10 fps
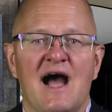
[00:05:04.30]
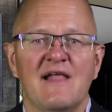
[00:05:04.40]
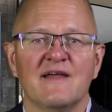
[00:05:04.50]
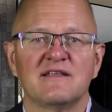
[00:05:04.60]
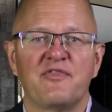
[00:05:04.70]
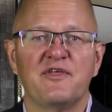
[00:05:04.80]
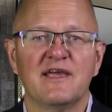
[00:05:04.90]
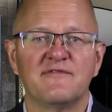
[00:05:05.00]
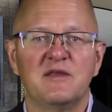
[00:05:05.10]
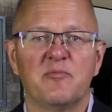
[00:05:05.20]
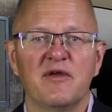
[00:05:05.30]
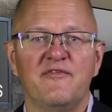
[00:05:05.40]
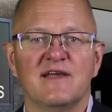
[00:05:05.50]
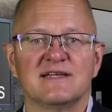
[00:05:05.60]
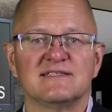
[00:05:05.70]
I like to think of
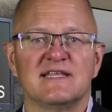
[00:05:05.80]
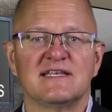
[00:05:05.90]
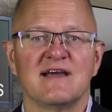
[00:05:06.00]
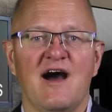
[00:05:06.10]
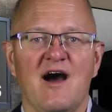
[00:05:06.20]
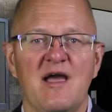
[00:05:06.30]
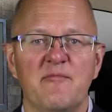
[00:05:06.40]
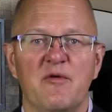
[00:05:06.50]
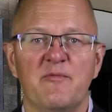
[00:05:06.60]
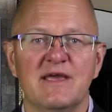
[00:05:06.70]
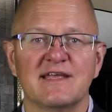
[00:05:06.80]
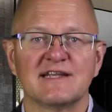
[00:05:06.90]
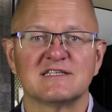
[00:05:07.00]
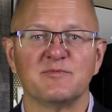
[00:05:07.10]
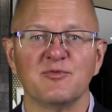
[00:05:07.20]
debriefing as the time when we can
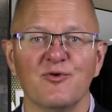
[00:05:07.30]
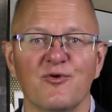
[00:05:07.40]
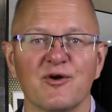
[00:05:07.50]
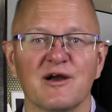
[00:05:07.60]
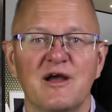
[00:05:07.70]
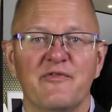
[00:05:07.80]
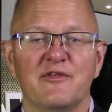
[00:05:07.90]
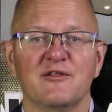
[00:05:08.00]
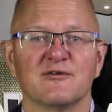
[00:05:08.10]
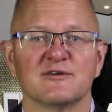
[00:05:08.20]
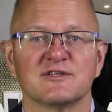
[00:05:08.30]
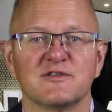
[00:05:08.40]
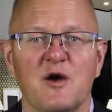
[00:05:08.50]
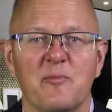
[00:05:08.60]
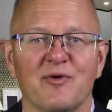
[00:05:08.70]
explore the learner's
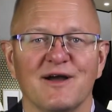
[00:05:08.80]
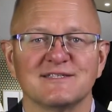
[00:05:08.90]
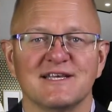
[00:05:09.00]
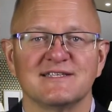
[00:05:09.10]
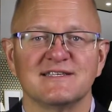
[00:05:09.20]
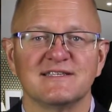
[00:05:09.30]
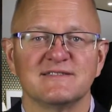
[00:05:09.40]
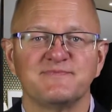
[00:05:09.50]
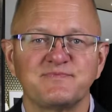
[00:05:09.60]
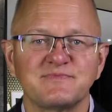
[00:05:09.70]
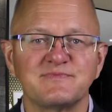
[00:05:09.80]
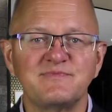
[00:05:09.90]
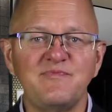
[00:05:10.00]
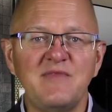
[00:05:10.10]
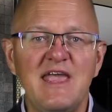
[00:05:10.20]
thought processes.
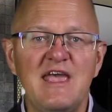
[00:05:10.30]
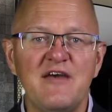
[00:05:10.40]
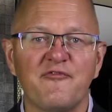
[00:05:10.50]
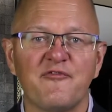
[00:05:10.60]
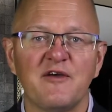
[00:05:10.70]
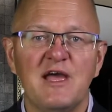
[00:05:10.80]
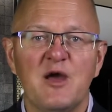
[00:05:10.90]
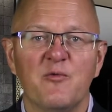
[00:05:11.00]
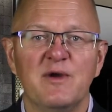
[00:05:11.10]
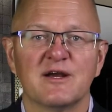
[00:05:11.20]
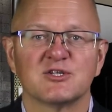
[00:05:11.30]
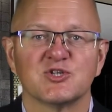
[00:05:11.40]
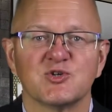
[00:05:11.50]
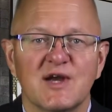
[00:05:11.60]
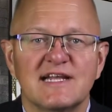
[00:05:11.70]
If we are
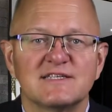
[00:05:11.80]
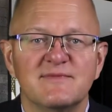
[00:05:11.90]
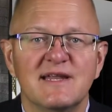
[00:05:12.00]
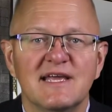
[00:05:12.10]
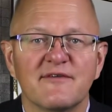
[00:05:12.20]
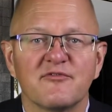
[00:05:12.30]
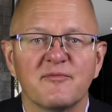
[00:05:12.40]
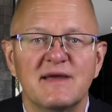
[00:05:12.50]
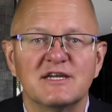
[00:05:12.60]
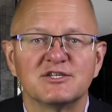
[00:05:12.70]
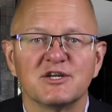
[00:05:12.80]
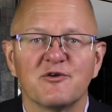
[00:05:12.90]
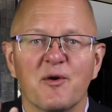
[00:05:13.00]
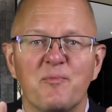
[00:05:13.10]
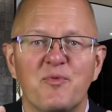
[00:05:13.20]
transmitting information
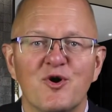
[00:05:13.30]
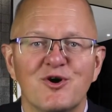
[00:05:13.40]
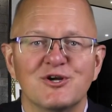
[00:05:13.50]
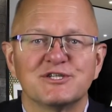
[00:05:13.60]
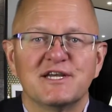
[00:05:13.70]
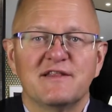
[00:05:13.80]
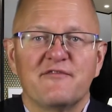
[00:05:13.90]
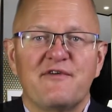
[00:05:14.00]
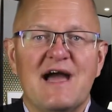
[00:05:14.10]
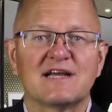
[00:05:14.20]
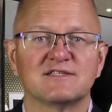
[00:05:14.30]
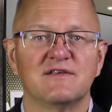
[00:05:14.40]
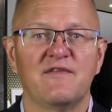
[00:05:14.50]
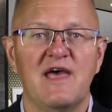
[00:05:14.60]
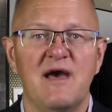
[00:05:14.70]
or pushing the facts
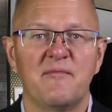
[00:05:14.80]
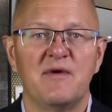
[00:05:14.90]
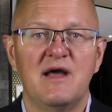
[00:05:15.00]
to them,